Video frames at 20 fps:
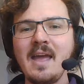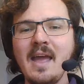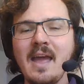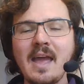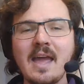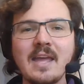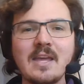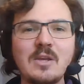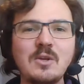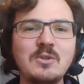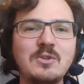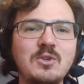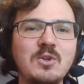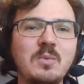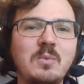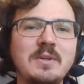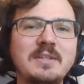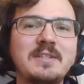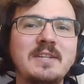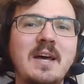Hey,
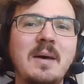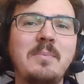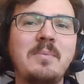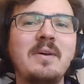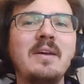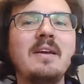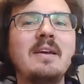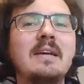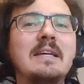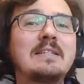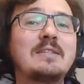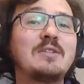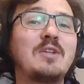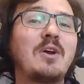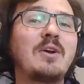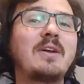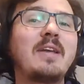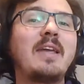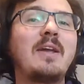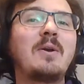YouTube, what's up? It's
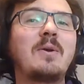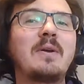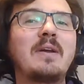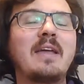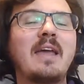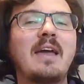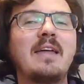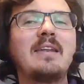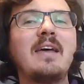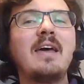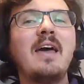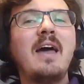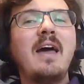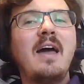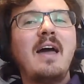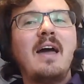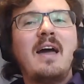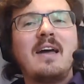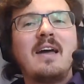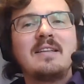Lark here again.
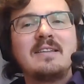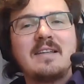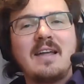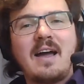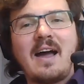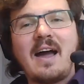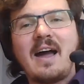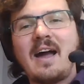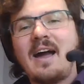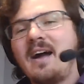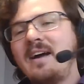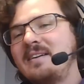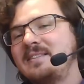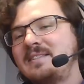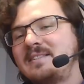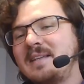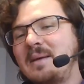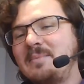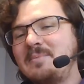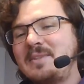
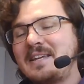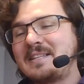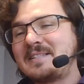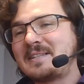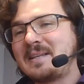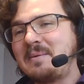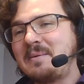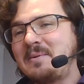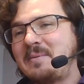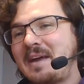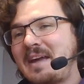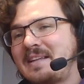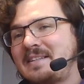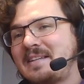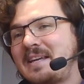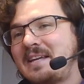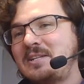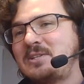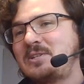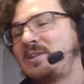Something has come to my
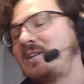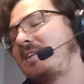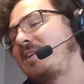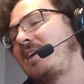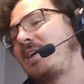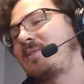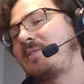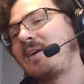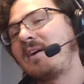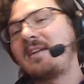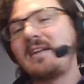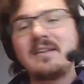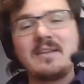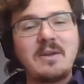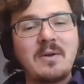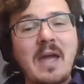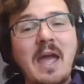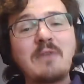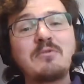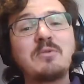attention, and I thought
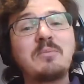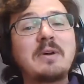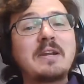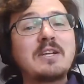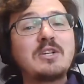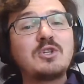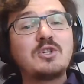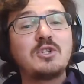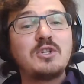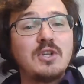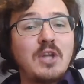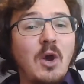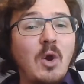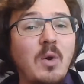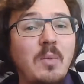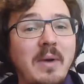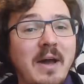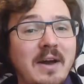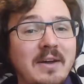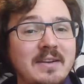you know everybody should
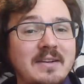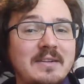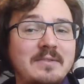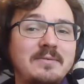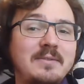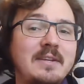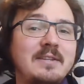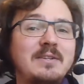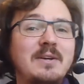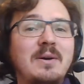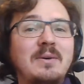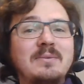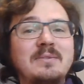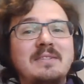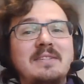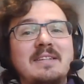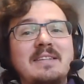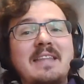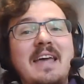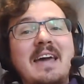know about it if they
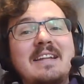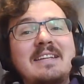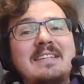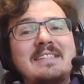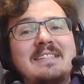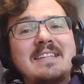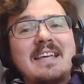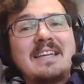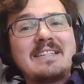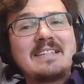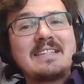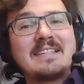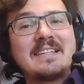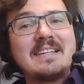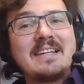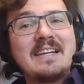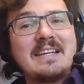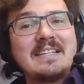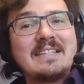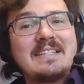don't, and that is that
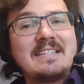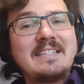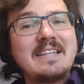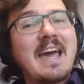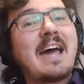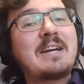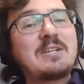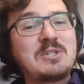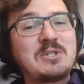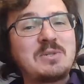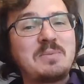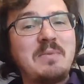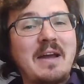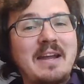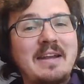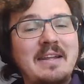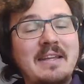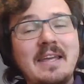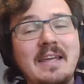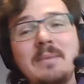Dash
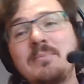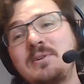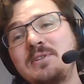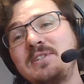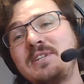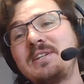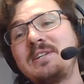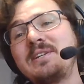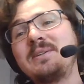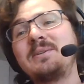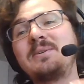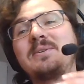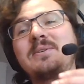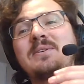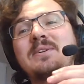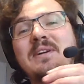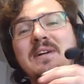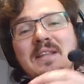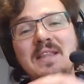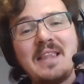mining, in
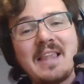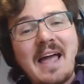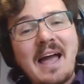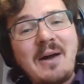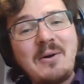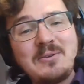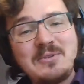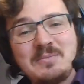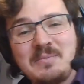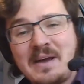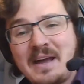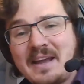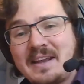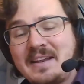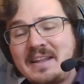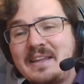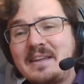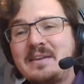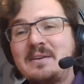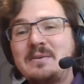particular cloud
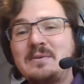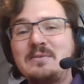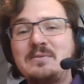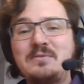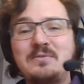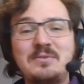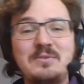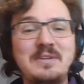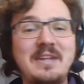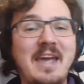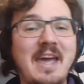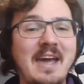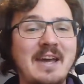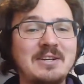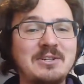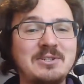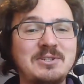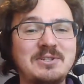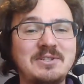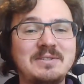mining for
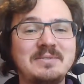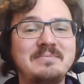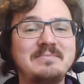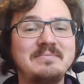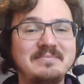Dash,